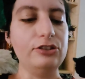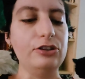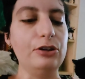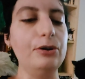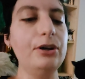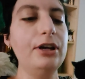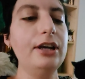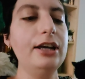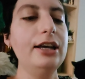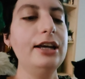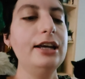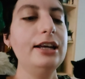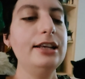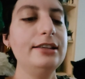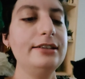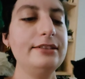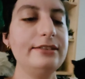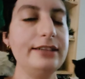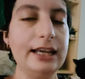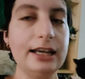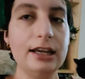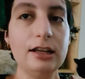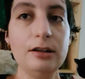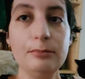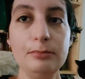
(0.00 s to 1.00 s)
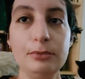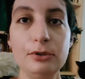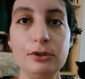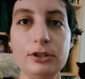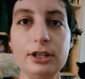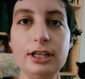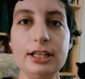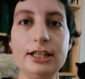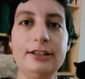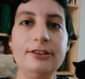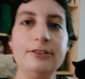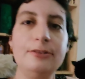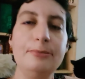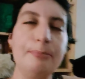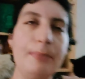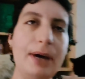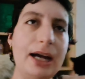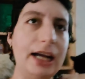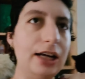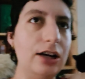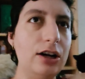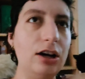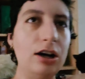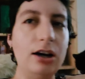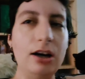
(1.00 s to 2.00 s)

So second book is My